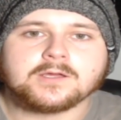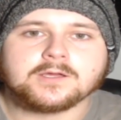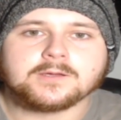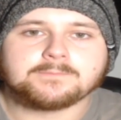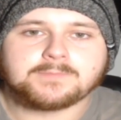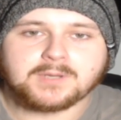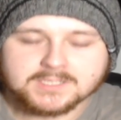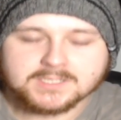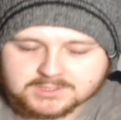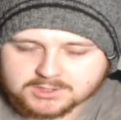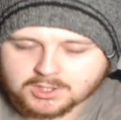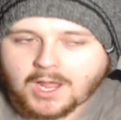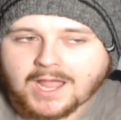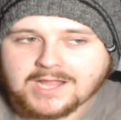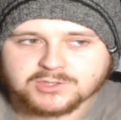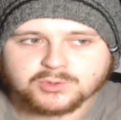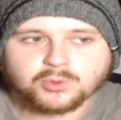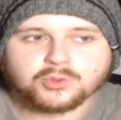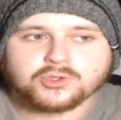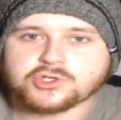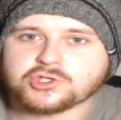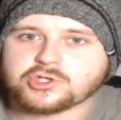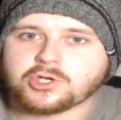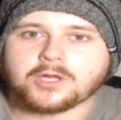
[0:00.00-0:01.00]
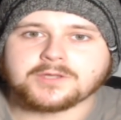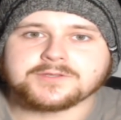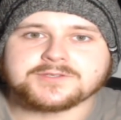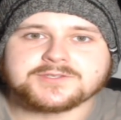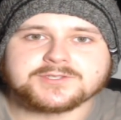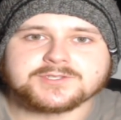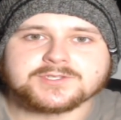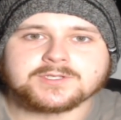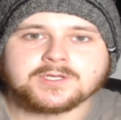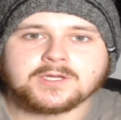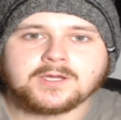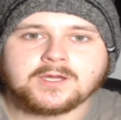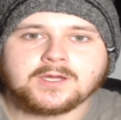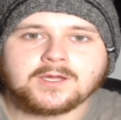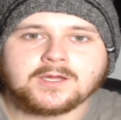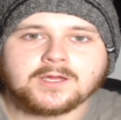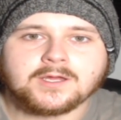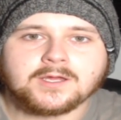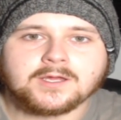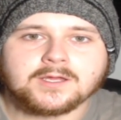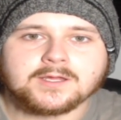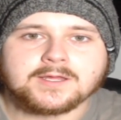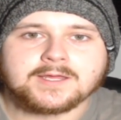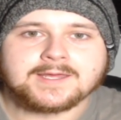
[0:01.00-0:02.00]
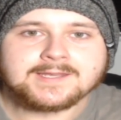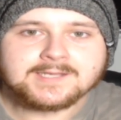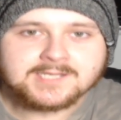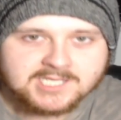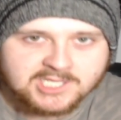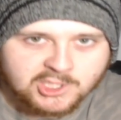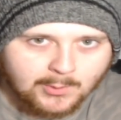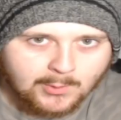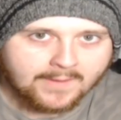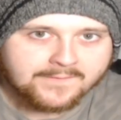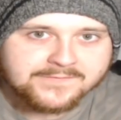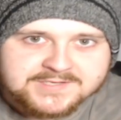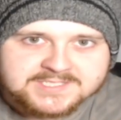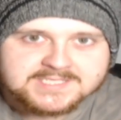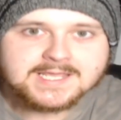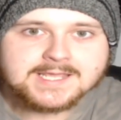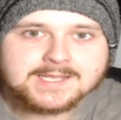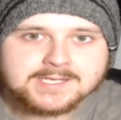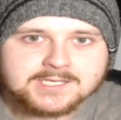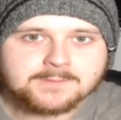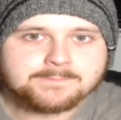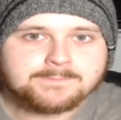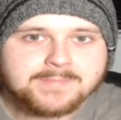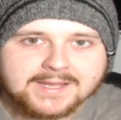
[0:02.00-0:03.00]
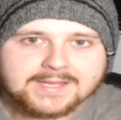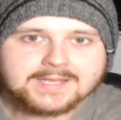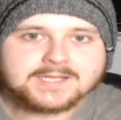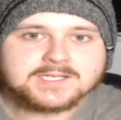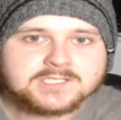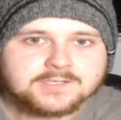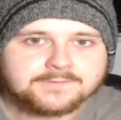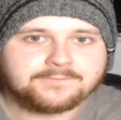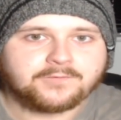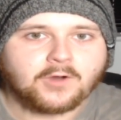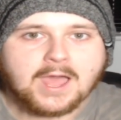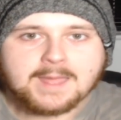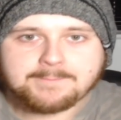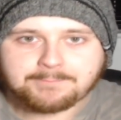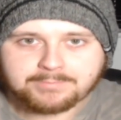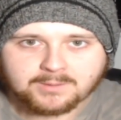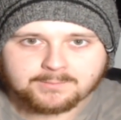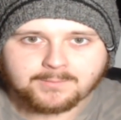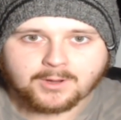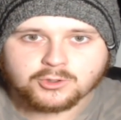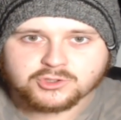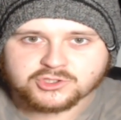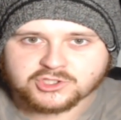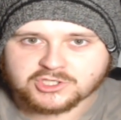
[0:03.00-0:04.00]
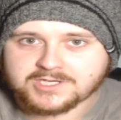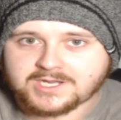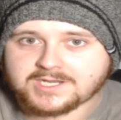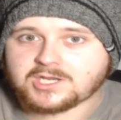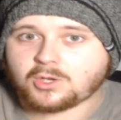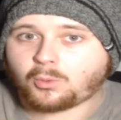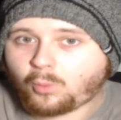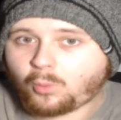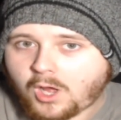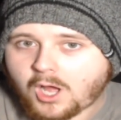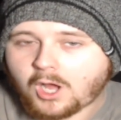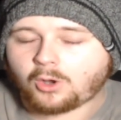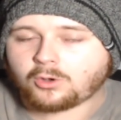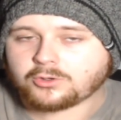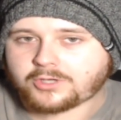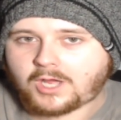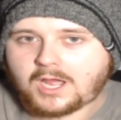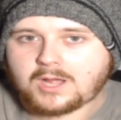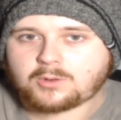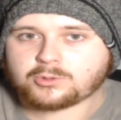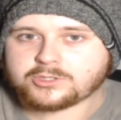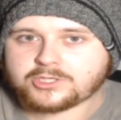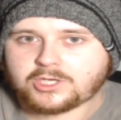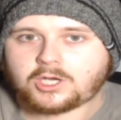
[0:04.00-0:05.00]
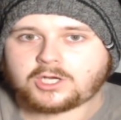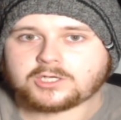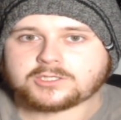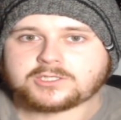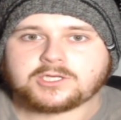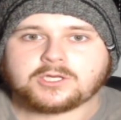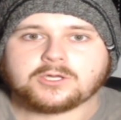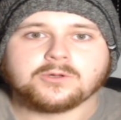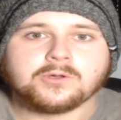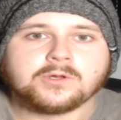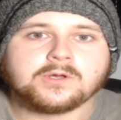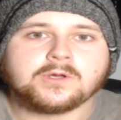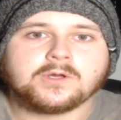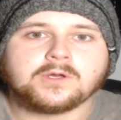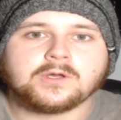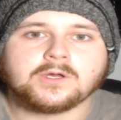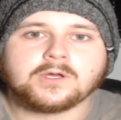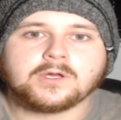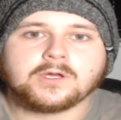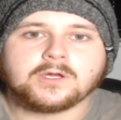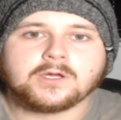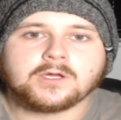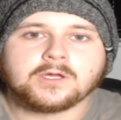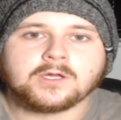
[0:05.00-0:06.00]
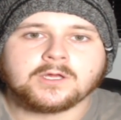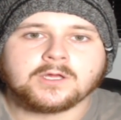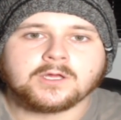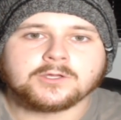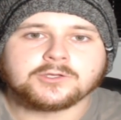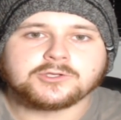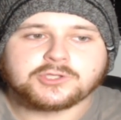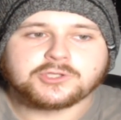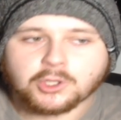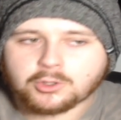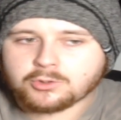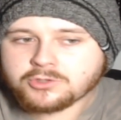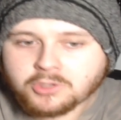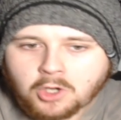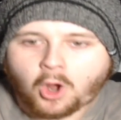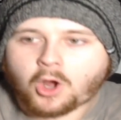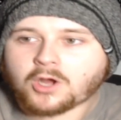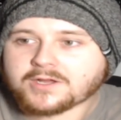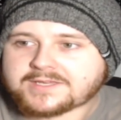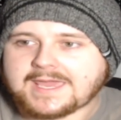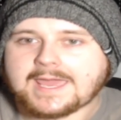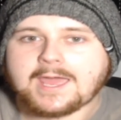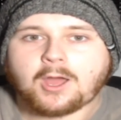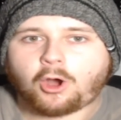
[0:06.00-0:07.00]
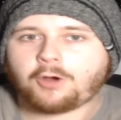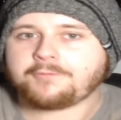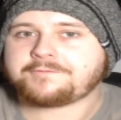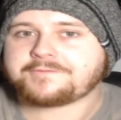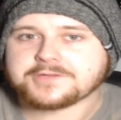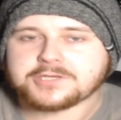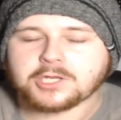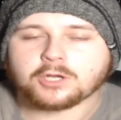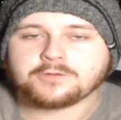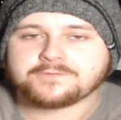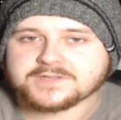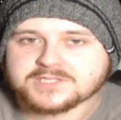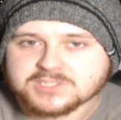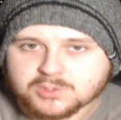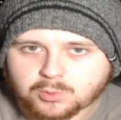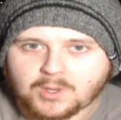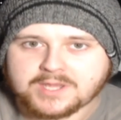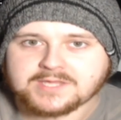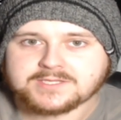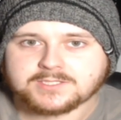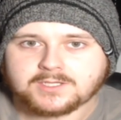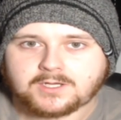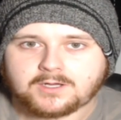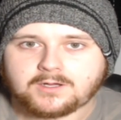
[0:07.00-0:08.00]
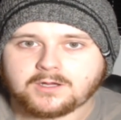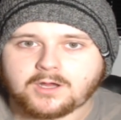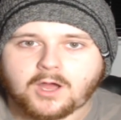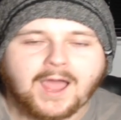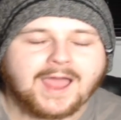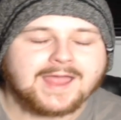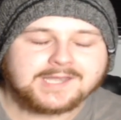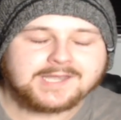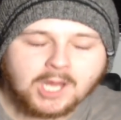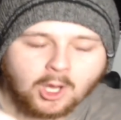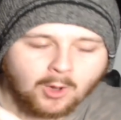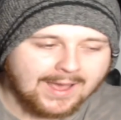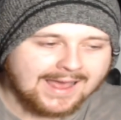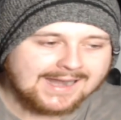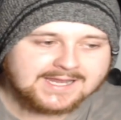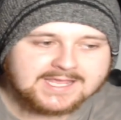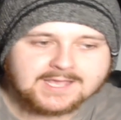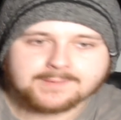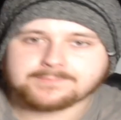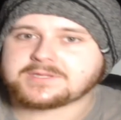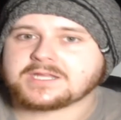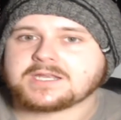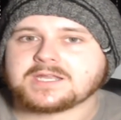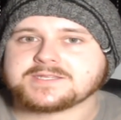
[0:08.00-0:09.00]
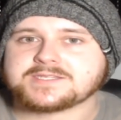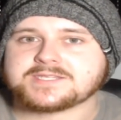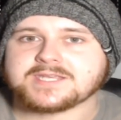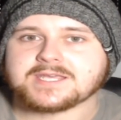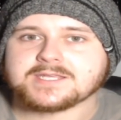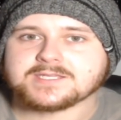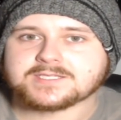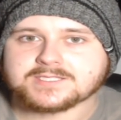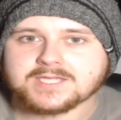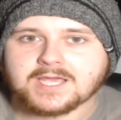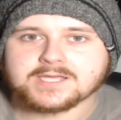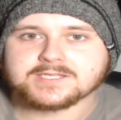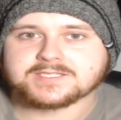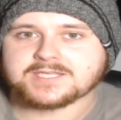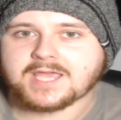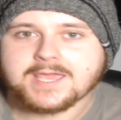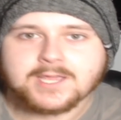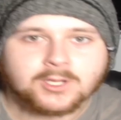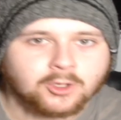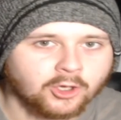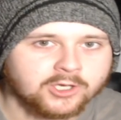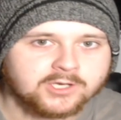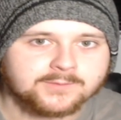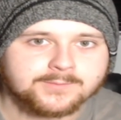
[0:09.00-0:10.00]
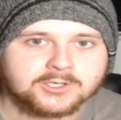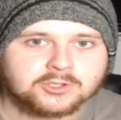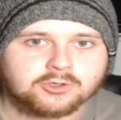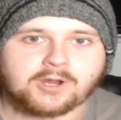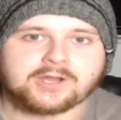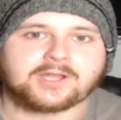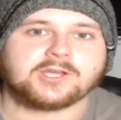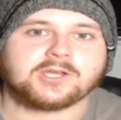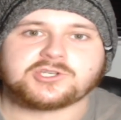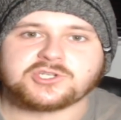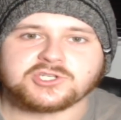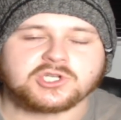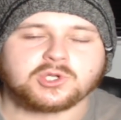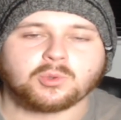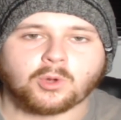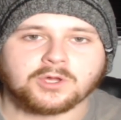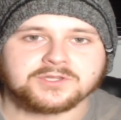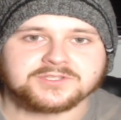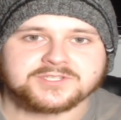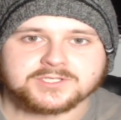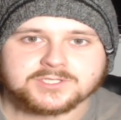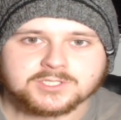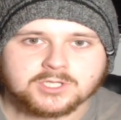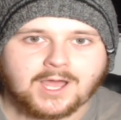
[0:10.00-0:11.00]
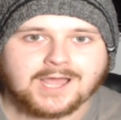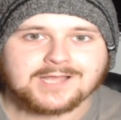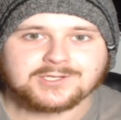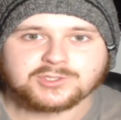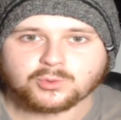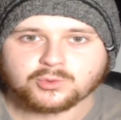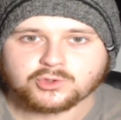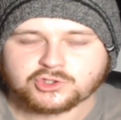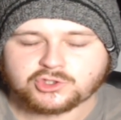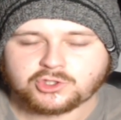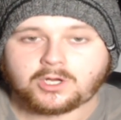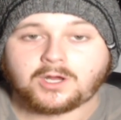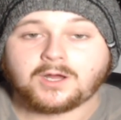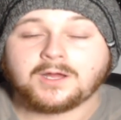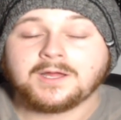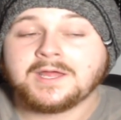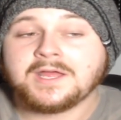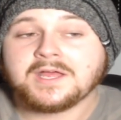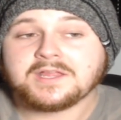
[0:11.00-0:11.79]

but title shots in the UFC, the biggest fight promotion in the world, I would argue, do not get offered over Twitter. I know Ali Abdelaziz says, hey, Conor McGregor, do you want a title shot?